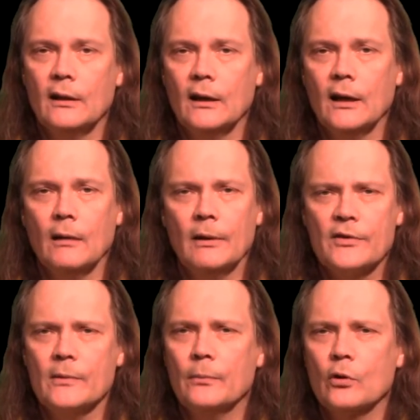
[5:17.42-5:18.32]
Uh, on
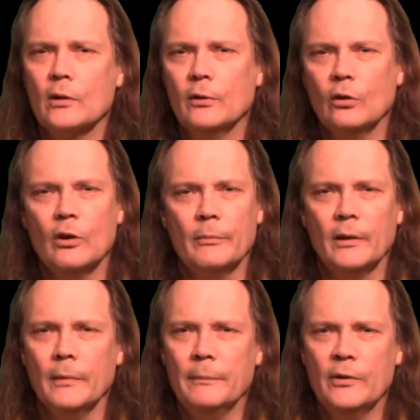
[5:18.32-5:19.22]
some portable equipment,
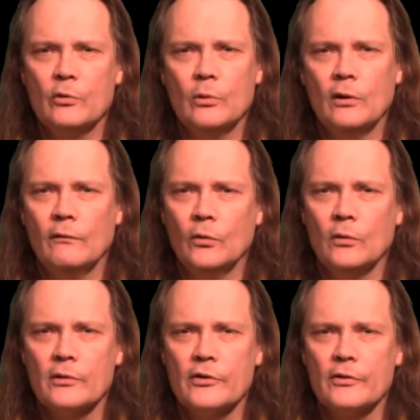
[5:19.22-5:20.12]
it might be 12
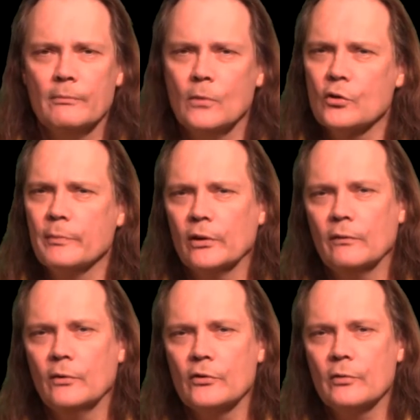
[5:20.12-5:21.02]
volts. Most
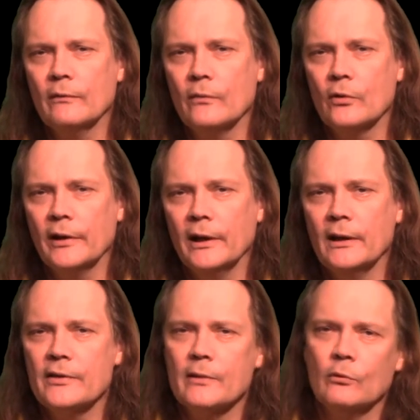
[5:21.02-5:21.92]
microphones want
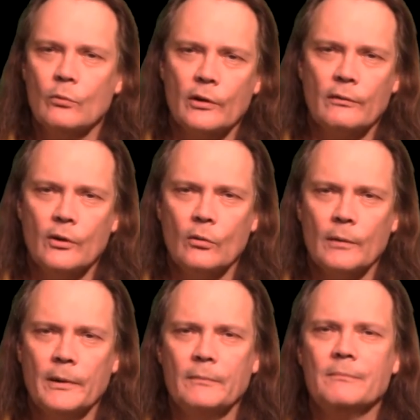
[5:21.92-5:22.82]
48, some will work lower,
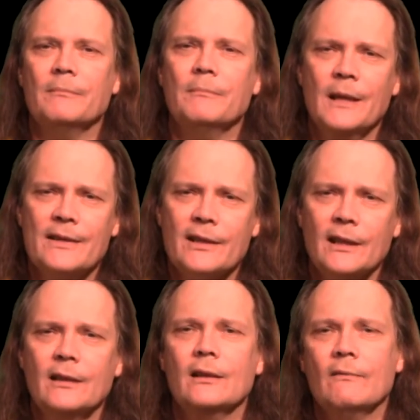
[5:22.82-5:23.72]
but
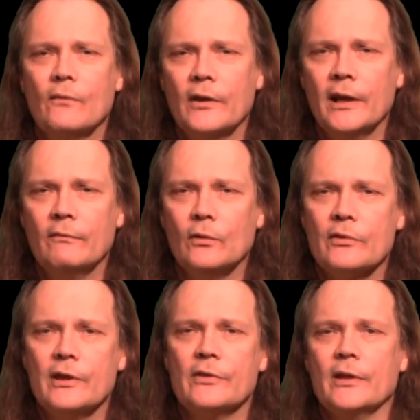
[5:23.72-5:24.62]
basically 48
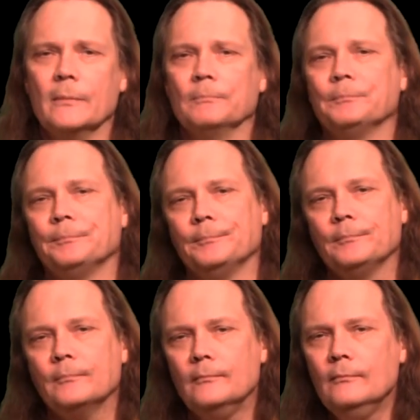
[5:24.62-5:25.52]
volts DC.
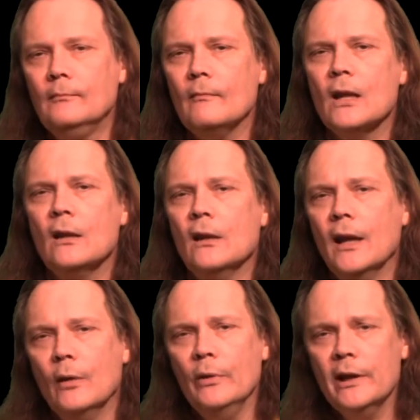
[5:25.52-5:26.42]

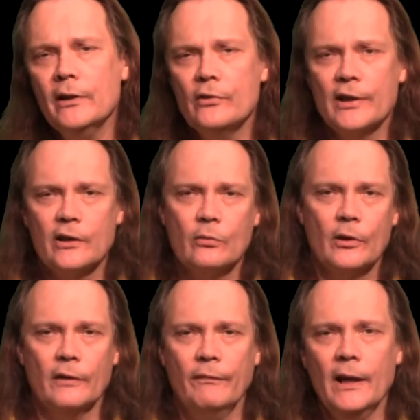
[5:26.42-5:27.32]
And we can use that to
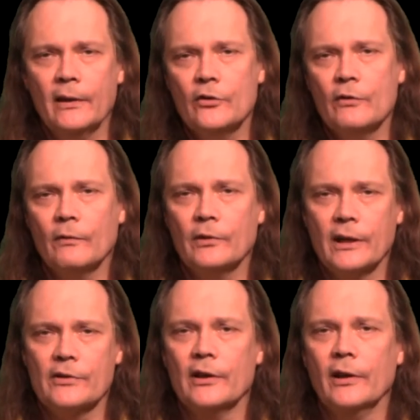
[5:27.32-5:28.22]
our advantage for
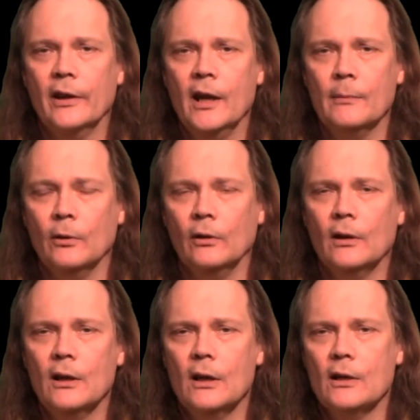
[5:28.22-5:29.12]
testing the cable.
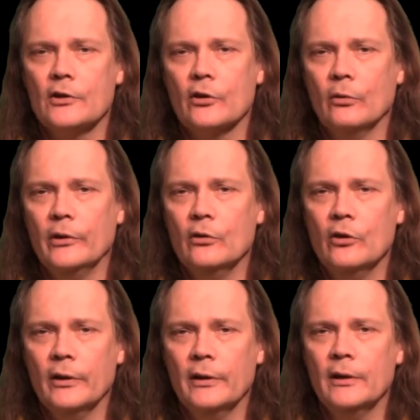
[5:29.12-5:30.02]
So you
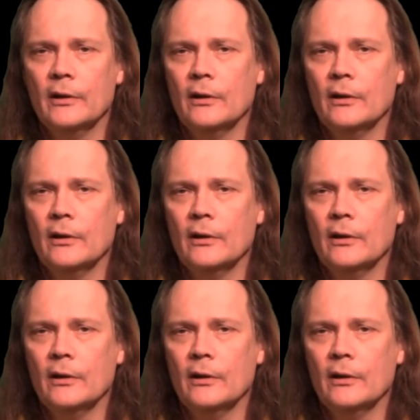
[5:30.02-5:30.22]
could